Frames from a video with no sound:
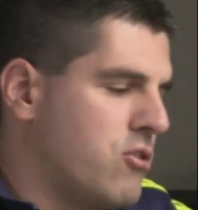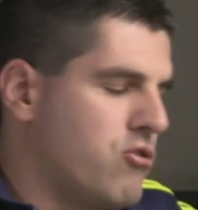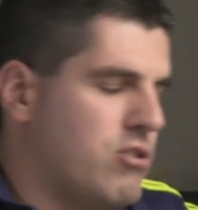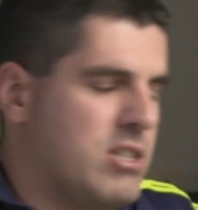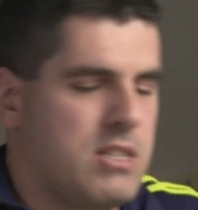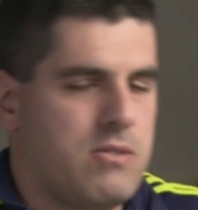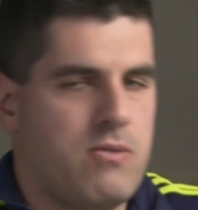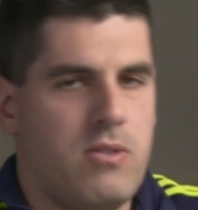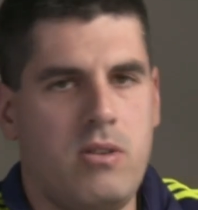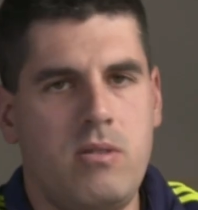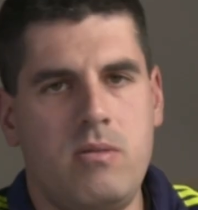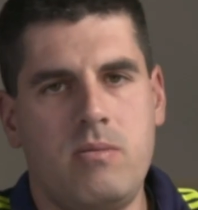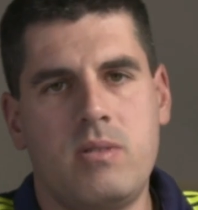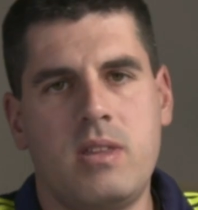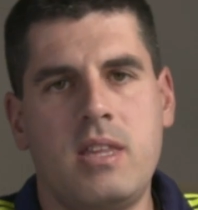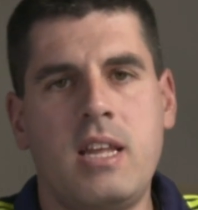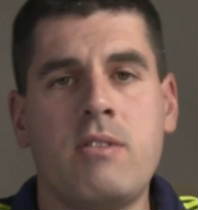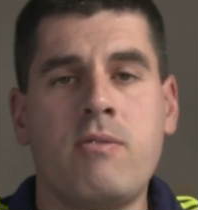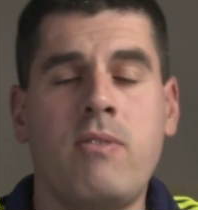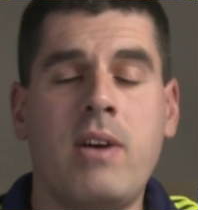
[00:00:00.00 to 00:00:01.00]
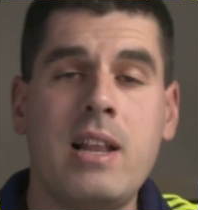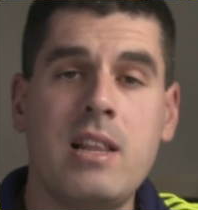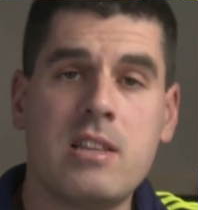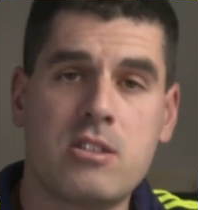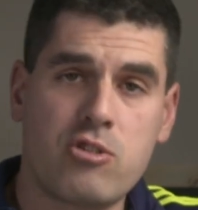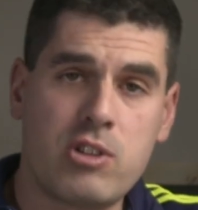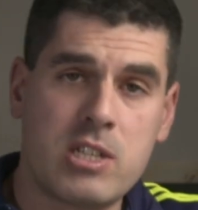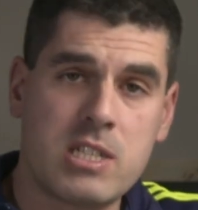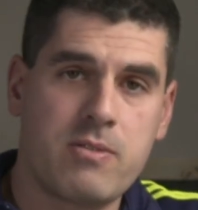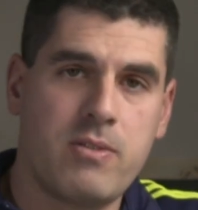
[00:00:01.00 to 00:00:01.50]
transfer. That file
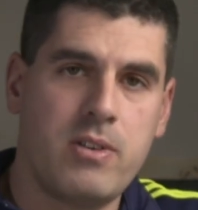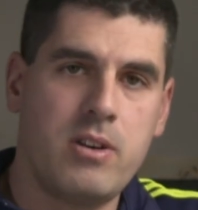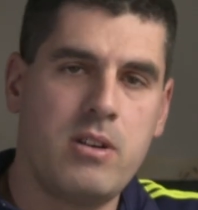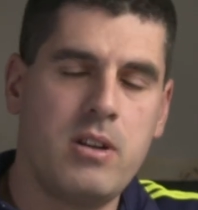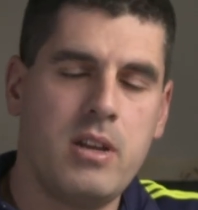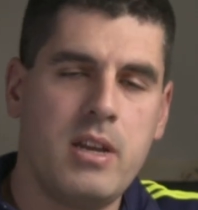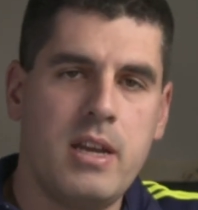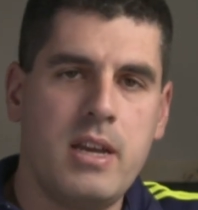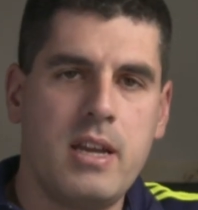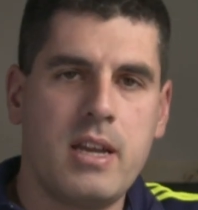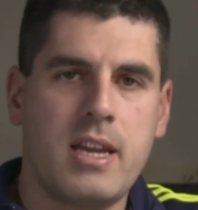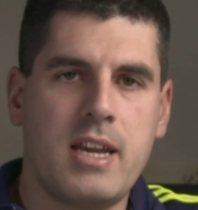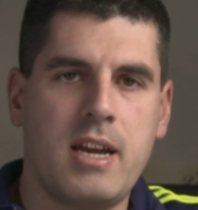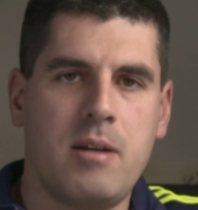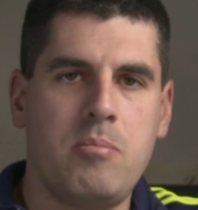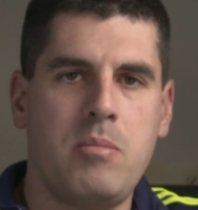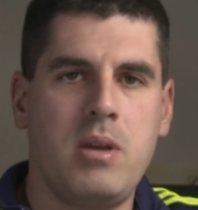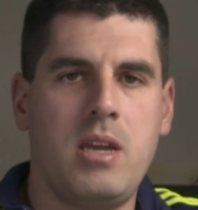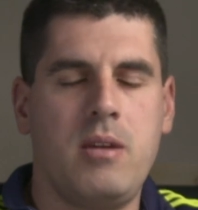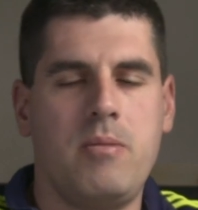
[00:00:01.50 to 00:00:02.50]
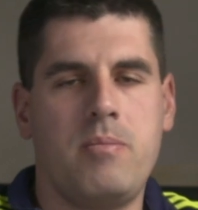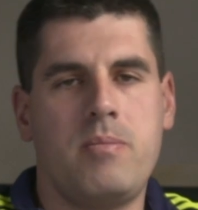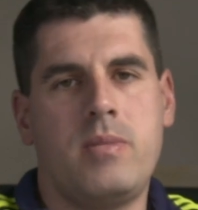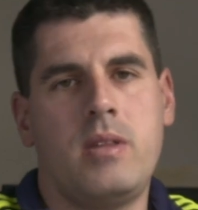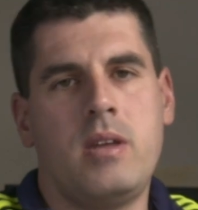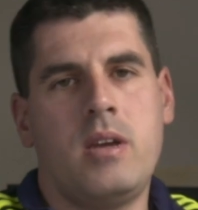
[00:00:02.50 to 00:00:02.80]
transfer can be